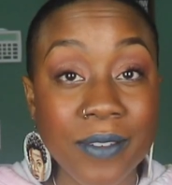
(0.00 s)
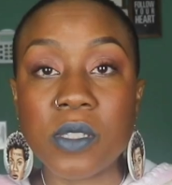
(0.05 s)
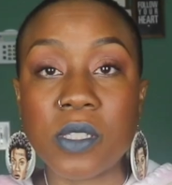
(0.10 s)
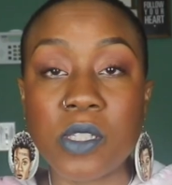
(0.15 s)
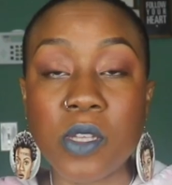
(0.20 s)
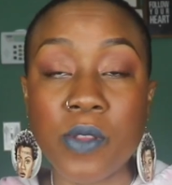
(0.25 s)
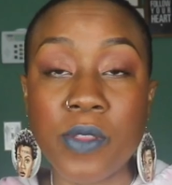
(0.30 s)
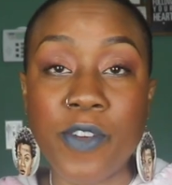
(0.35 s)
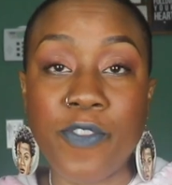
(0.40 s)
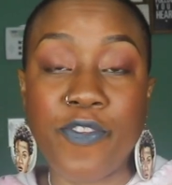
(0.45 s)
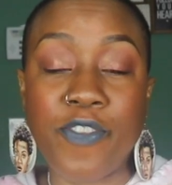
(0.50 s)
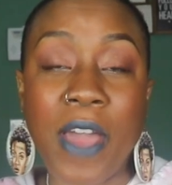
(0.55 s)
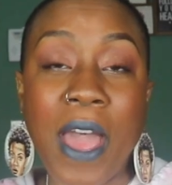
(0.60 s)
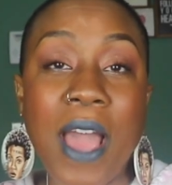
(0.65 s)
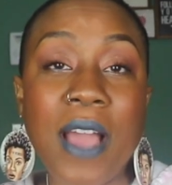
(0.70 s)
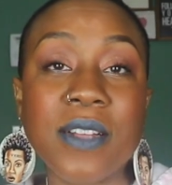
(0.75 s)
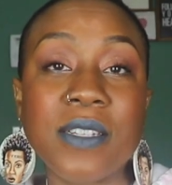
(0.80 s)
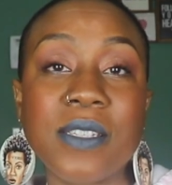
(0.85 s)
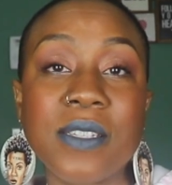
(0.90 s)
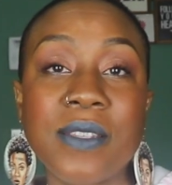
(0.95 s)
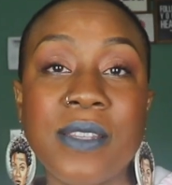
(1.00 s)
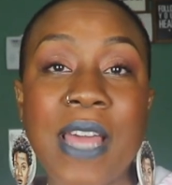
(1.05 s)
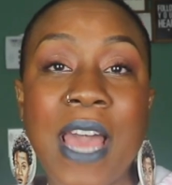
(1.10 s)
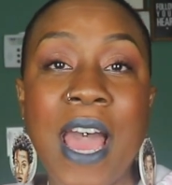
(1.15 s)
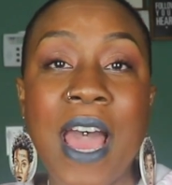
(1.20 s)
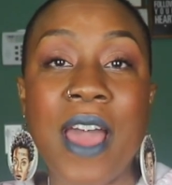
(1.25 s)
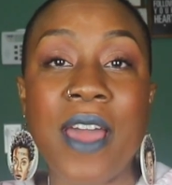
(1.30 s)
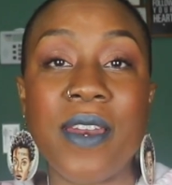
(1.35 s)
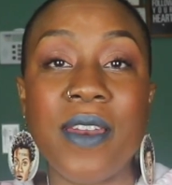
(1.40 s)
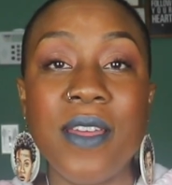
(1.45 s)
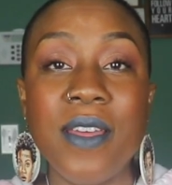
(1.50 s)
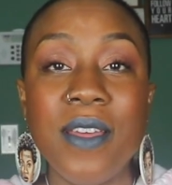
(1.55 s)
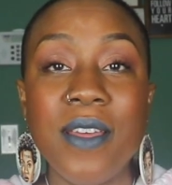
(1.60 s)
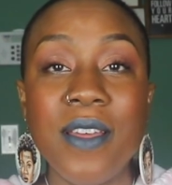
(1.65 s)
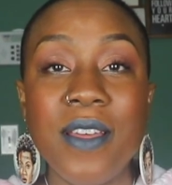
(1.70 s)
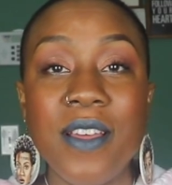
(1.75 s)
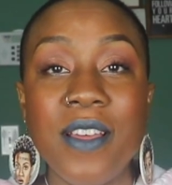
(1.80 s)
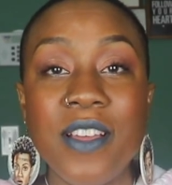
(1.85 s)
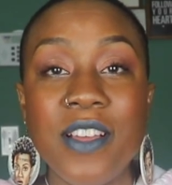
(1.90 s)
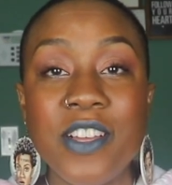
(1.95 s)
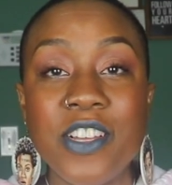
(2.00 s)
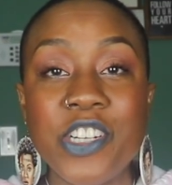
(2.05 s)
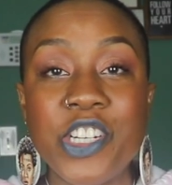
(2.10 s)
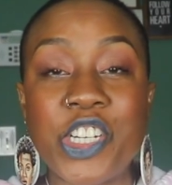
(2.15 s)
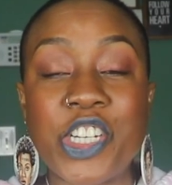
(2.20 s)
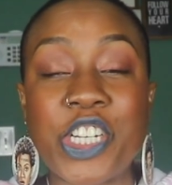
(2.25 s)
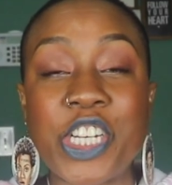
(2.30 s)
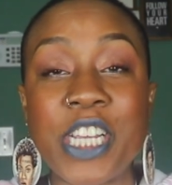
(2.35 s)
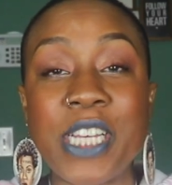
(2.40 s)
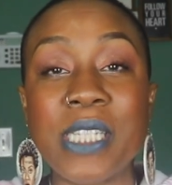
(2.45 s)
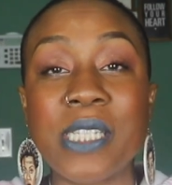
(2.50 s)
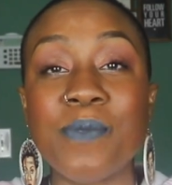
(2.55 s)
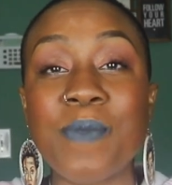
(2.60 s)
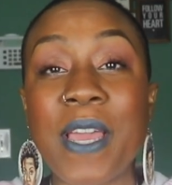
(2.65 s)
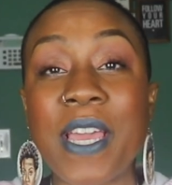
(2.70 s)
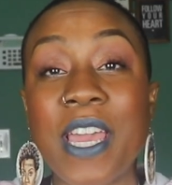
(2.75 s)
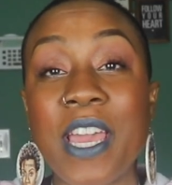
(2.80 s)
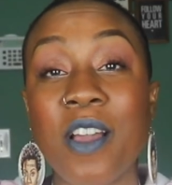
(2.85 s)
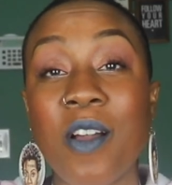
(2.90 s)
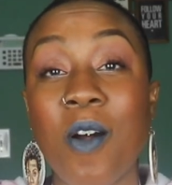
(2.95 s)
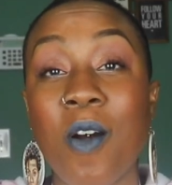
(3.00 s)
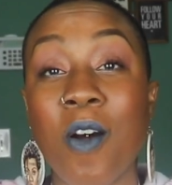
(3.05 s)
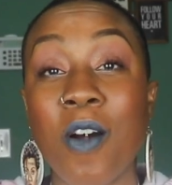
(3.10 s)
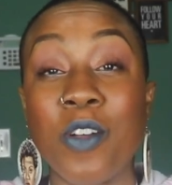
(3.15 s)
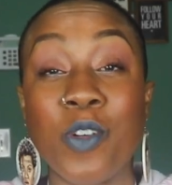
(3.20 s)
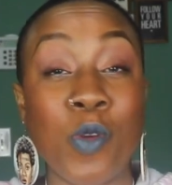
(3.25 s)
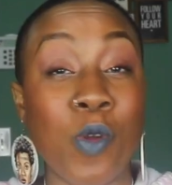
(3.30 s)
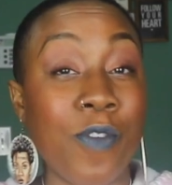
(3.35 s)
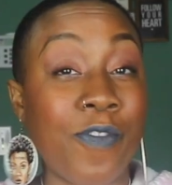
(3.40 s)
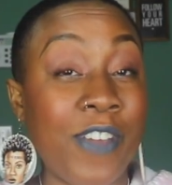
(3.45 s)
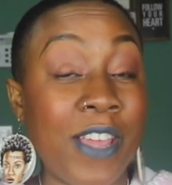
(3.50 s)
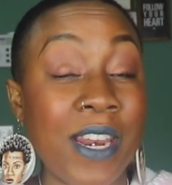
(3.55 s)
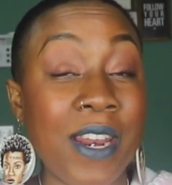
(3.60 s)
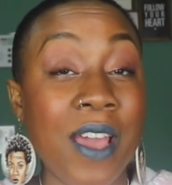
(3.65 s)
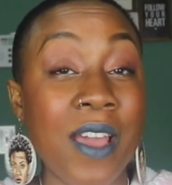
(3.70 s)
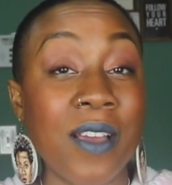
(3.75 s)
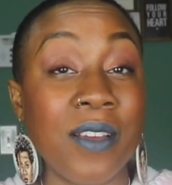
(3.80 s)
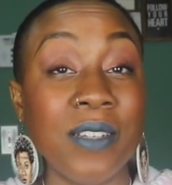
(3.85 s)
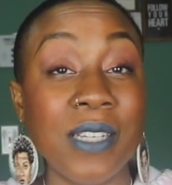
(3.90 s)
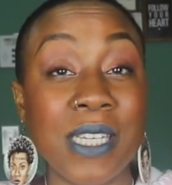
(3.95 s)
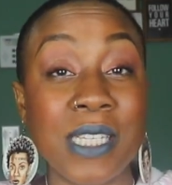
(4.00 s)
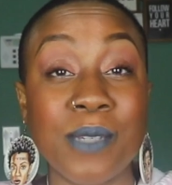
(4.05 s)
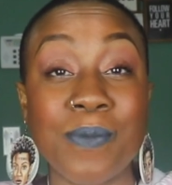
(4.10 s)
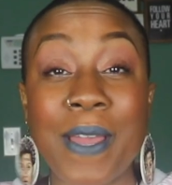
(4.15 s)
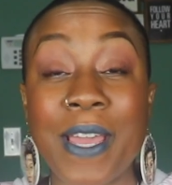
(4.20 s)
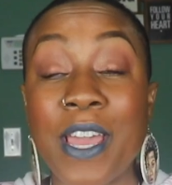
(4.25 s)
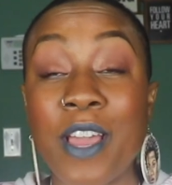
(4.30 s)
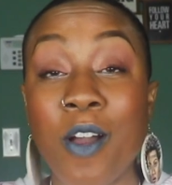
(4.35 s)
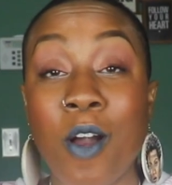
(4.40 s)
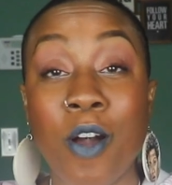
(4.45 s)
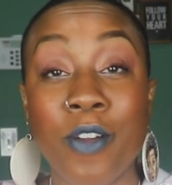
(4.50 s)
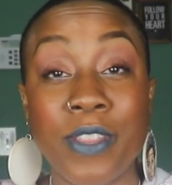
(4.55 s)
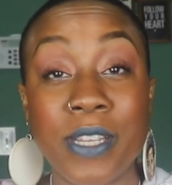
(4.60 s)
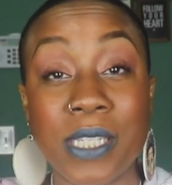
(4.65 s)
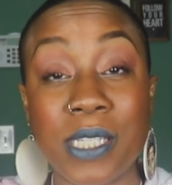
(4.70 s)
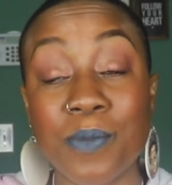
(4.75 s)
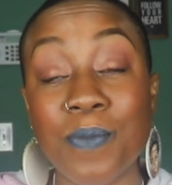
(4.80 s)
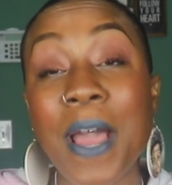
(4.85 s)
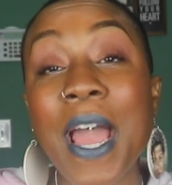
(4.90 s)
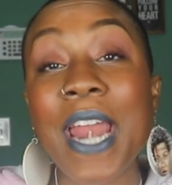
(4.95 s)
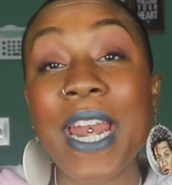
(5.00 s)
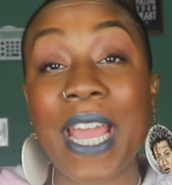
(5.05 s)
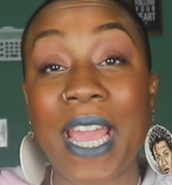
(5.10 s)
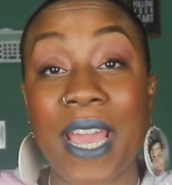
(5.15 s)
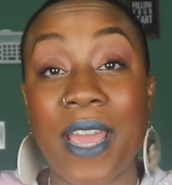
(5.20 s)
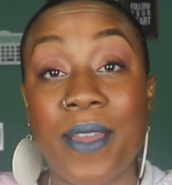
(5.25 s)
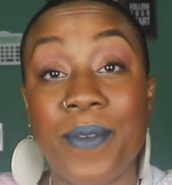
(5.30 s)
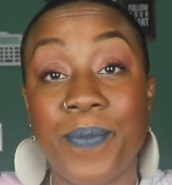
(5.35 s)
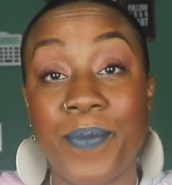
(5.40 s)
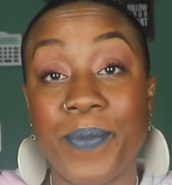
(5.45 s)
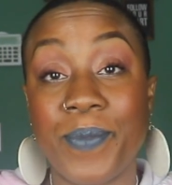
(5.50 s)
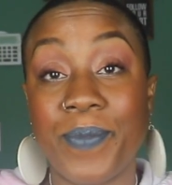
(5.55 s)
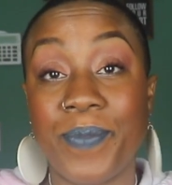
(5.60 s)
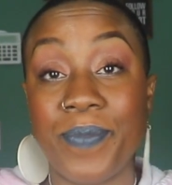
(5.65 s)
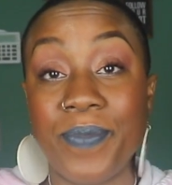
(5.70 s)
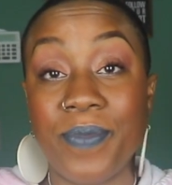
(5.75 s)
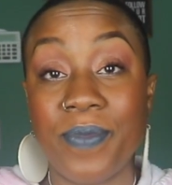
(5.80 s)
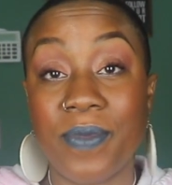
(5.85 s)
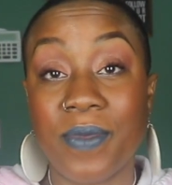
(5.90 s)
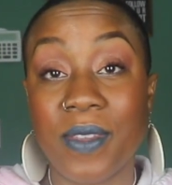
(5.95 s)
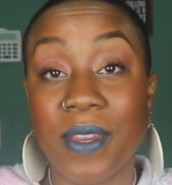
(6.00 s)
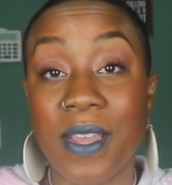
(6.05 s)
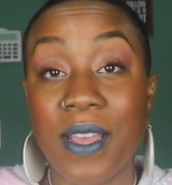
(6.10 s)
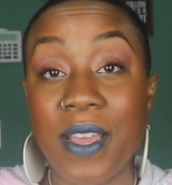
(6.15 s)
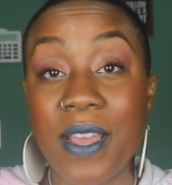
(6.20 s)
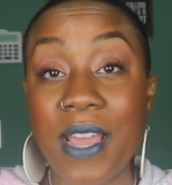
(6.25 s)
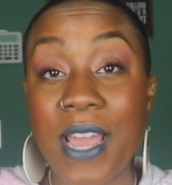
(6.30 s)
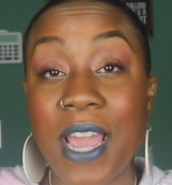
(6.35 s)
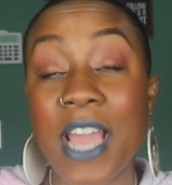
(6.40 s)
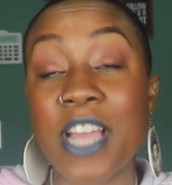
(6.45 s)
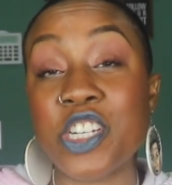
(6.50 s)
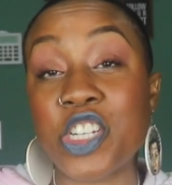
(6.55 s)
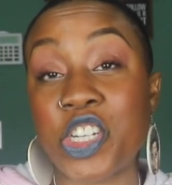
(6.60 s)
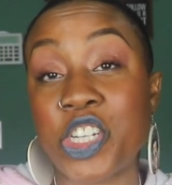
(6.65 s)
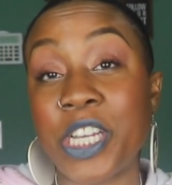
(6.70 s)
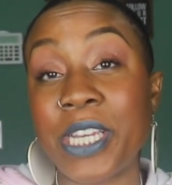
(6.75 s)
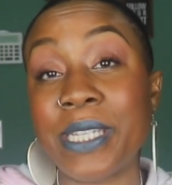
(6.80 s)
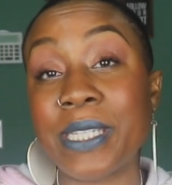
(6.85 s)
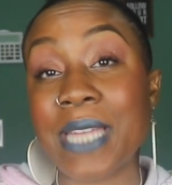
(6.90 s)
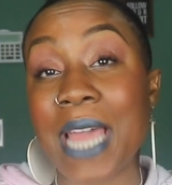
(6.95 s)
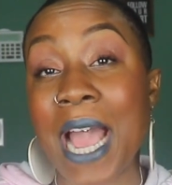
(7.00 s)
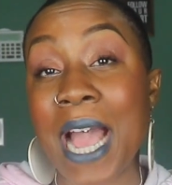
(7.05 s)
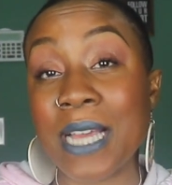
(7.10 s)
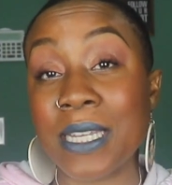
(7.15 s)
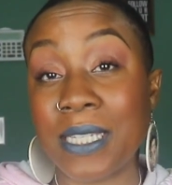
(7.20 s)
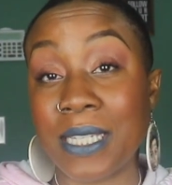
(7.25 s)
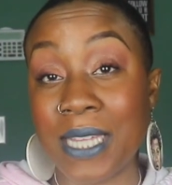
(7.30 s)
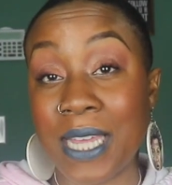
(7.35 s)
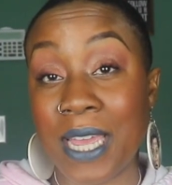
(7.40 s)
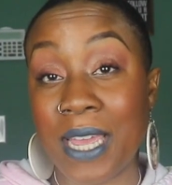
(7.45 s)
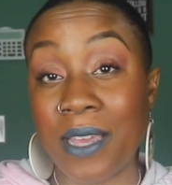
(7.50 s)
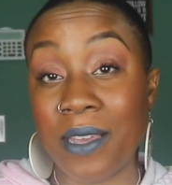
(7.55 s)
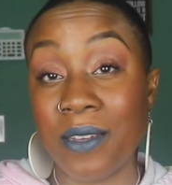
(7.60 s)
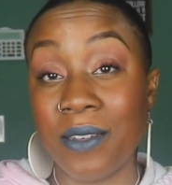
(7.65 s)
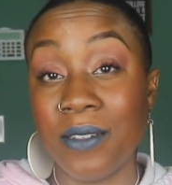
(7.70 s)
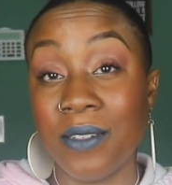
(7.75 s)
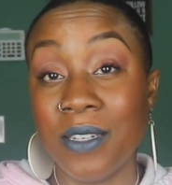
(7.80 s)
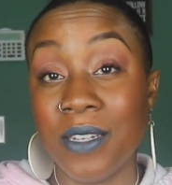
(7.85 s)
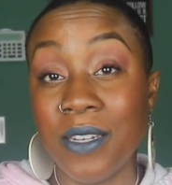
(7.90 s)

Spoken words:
So the fact that Norvina is making all this money and she's asking,